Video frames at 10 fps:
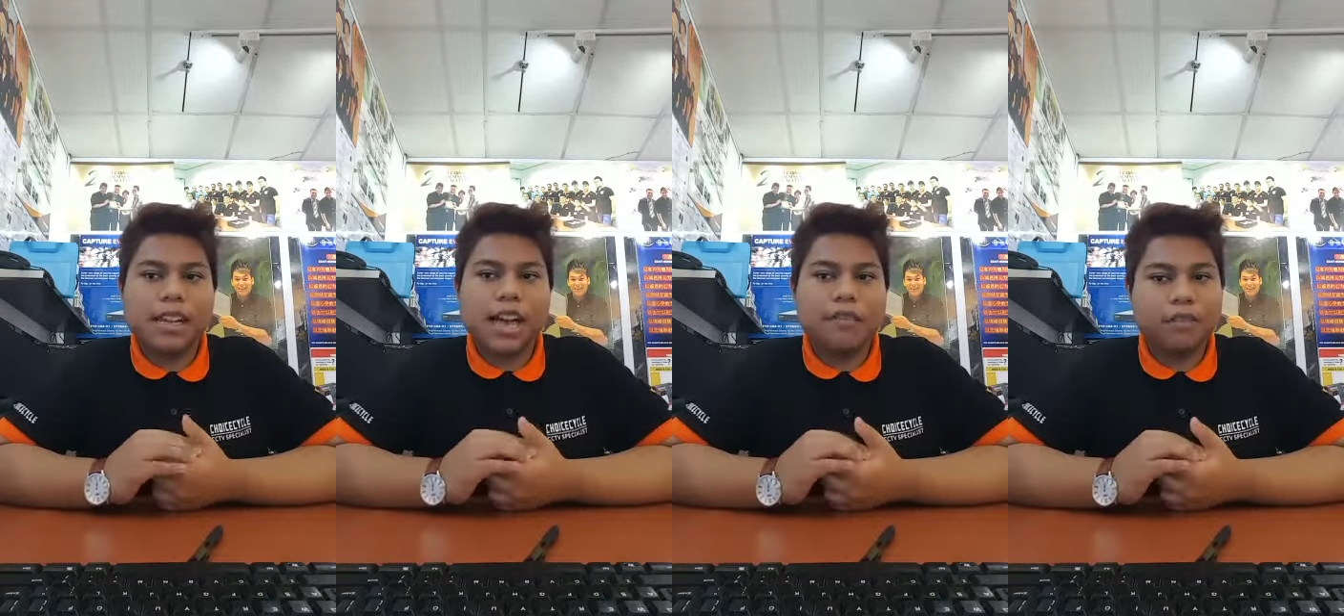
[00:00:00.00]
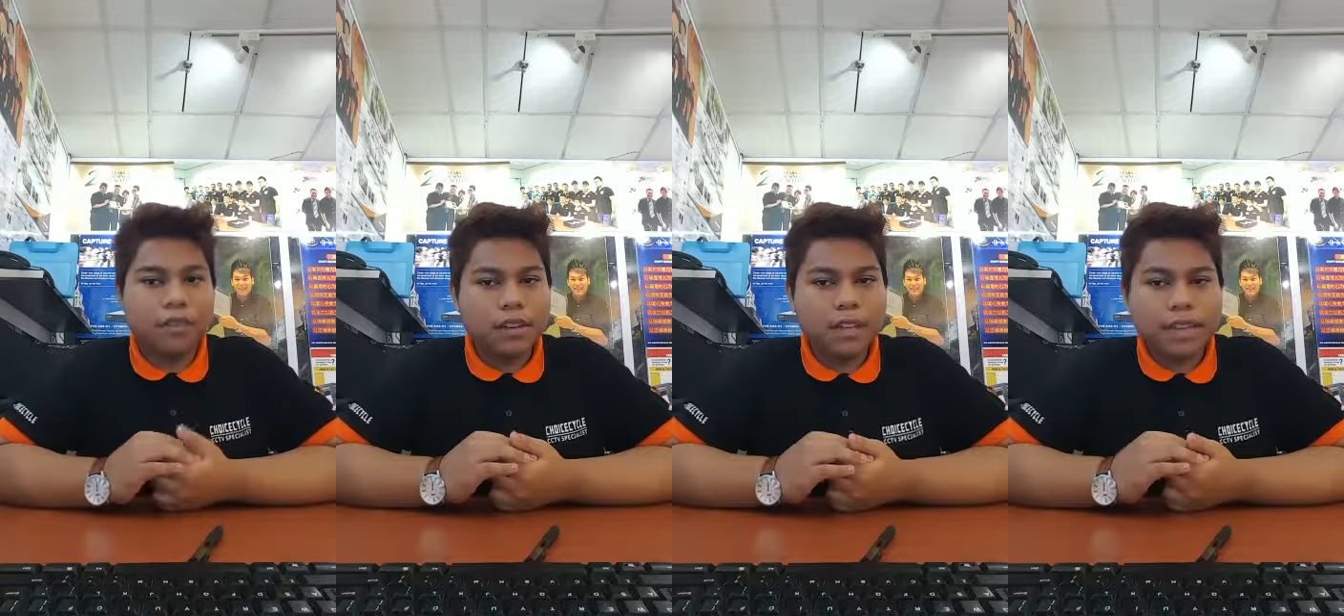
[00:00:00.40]
I've
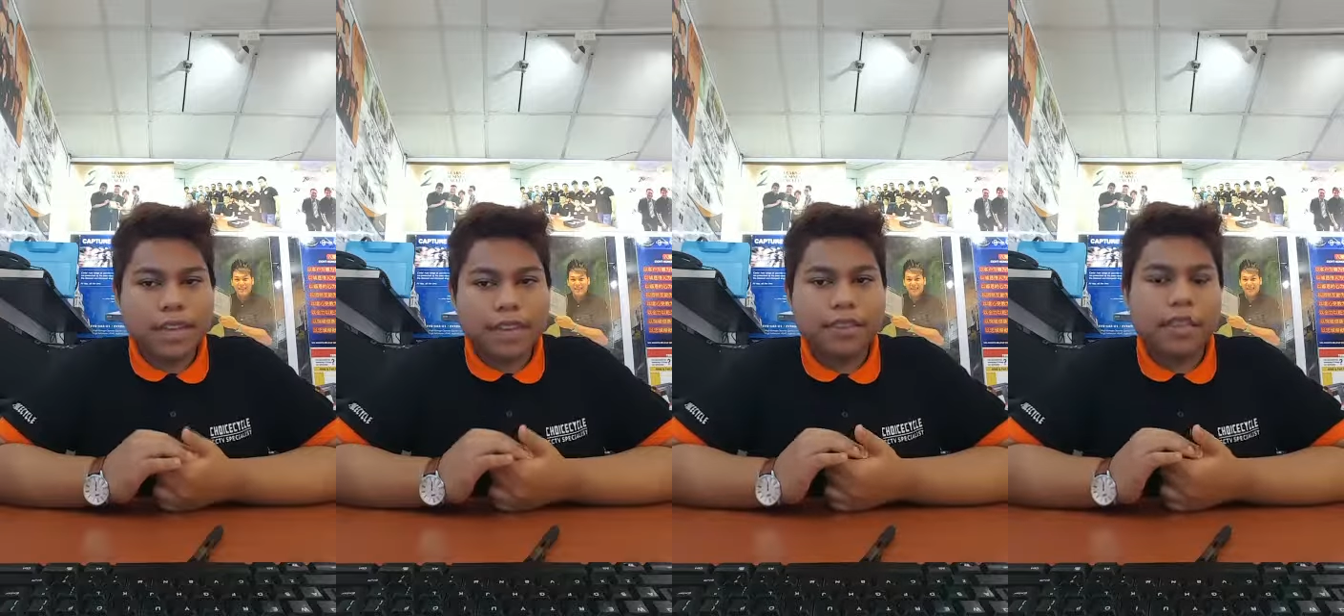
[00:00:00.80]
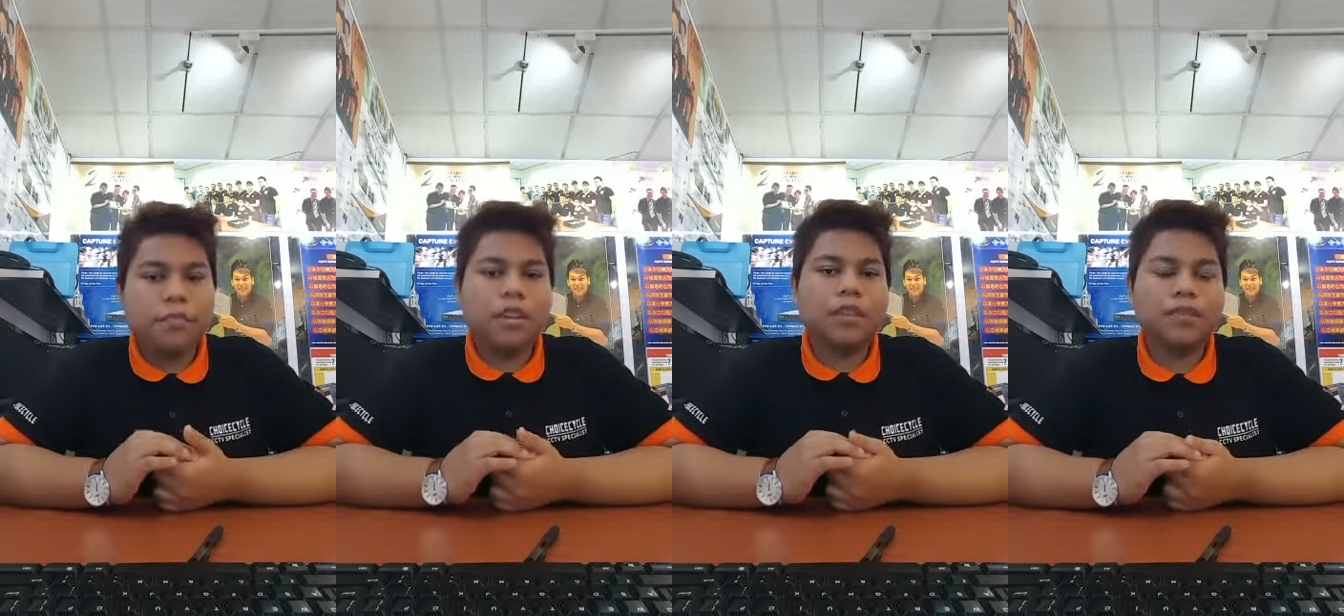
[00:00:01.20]
also learned that
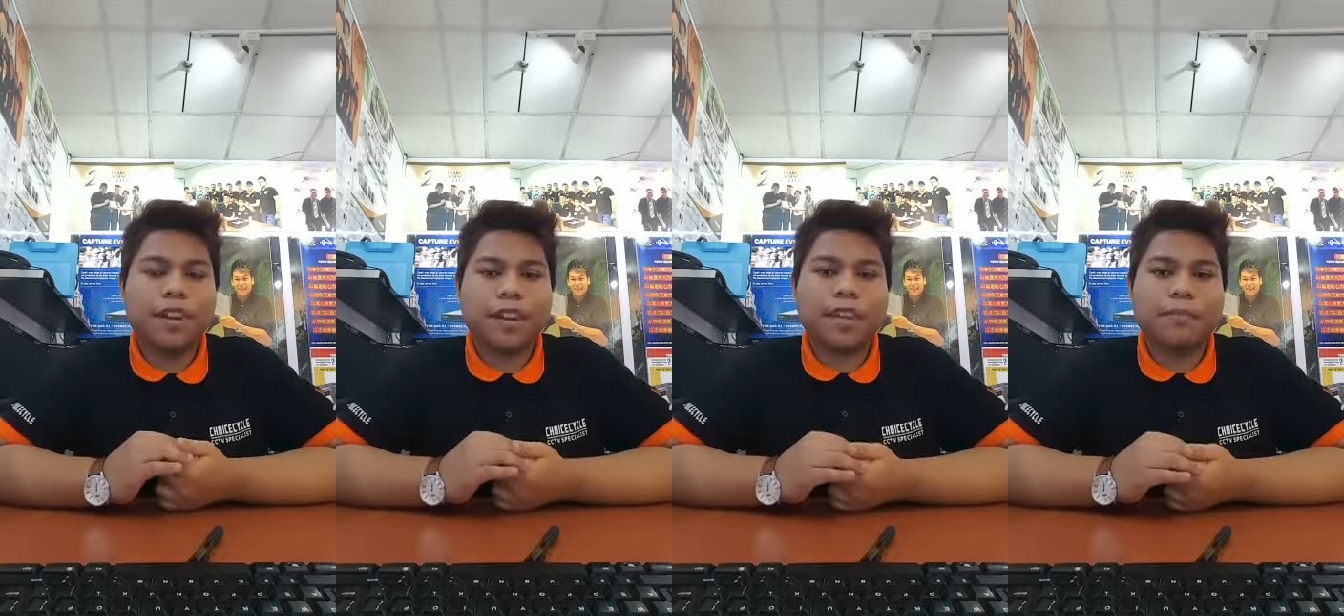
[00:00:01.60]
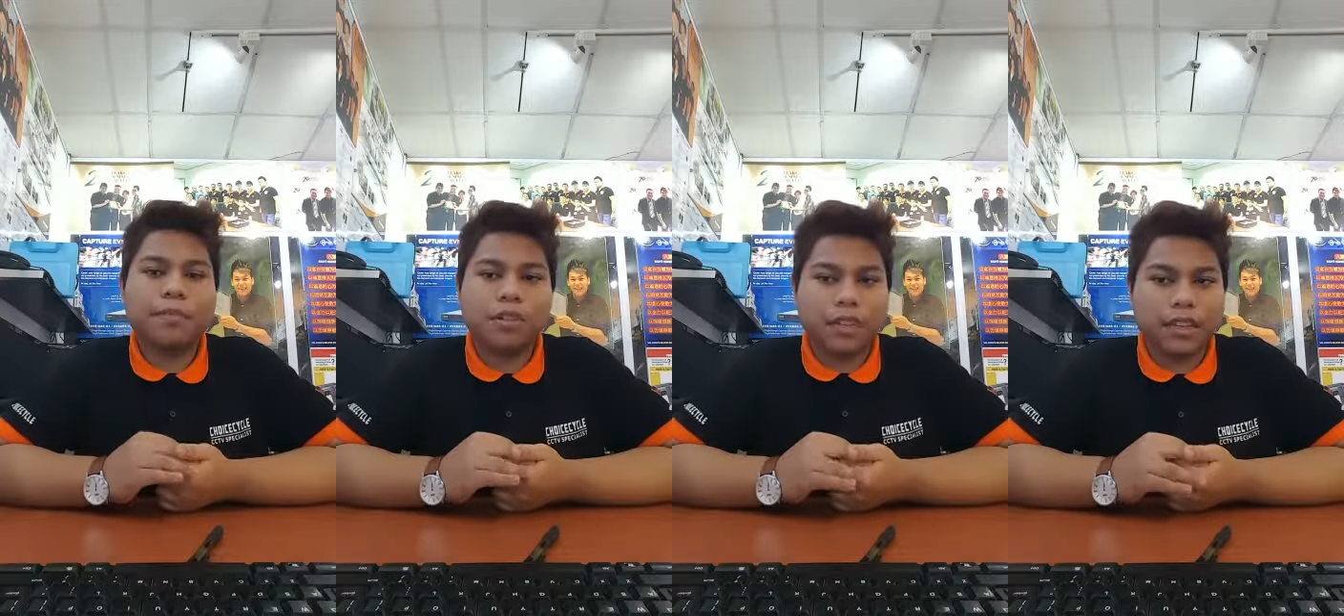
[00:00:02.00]
teamwork is very
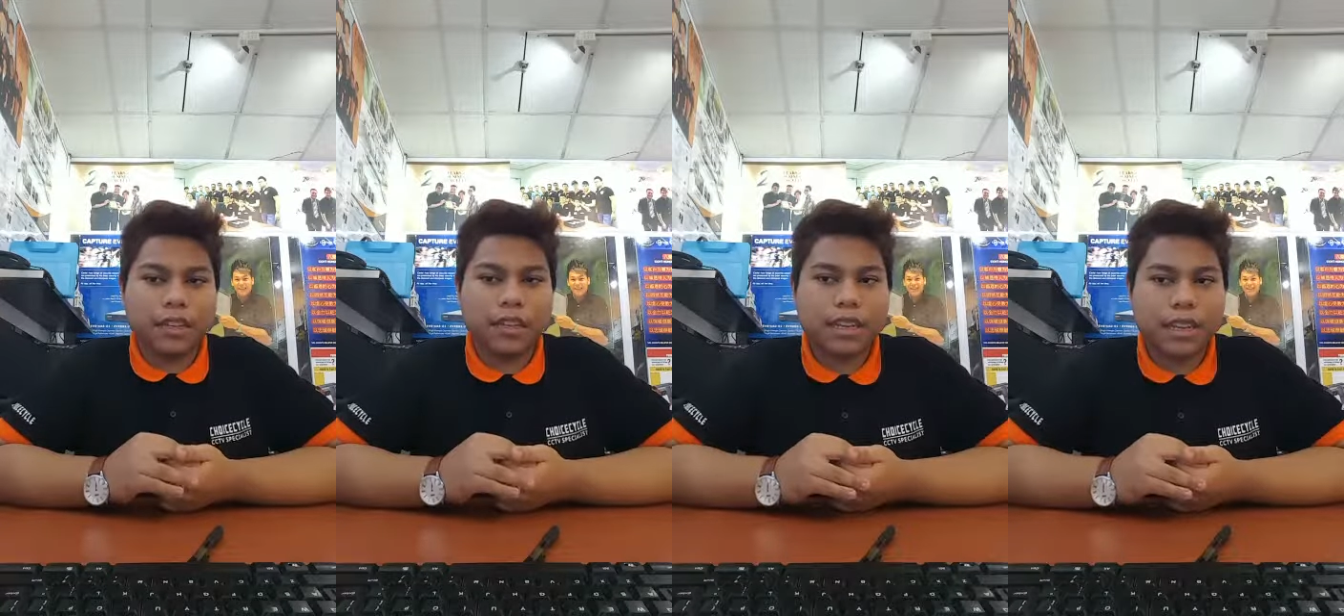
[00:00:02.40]
important,